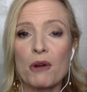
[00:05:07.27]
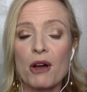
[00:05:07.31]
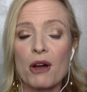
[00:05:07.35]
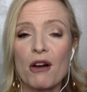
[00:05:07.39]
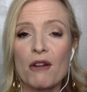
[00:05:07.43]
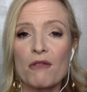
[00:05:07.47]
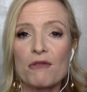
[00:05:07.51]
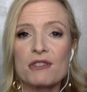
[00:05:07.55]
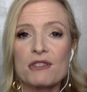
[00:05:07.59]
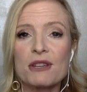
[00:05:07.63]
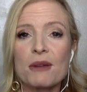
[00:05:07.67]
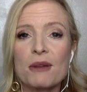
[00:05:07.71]

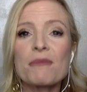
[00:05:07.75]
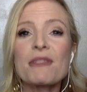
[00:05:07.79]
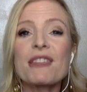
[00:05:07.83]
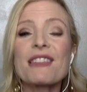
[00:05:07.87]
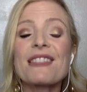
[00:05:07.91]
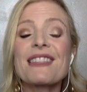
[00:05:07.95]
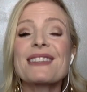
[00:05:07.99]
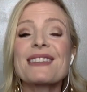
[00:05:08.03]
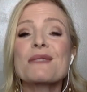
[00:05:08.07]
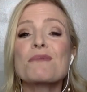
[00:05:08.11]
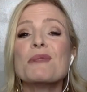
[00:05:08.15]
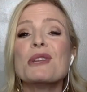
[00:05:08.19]
of something
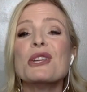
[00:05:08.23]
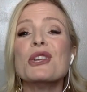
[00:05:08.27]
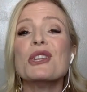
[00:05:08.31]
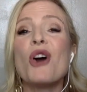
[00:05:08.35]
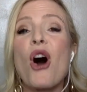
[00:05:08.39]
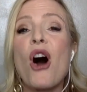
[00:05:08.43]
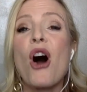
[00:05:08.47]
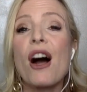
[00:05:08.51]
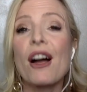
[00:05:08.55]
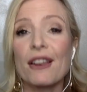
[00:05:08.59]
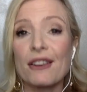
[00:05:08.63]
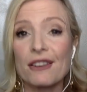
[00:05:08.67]
that's
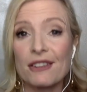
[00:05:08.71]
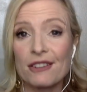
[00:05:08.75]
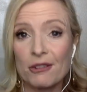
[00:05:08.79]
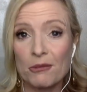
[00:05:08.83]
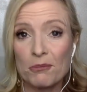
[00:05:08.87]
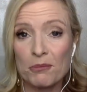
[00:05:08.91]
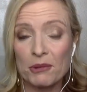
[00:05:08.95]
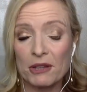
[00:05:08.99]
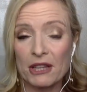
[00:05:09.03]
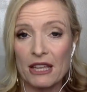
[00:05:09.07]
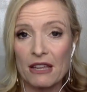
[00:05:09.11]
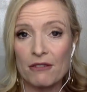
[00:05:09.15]
beyond
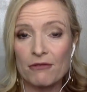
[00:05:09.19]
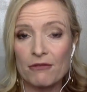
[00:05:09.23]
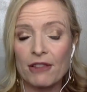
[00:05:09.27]
belief.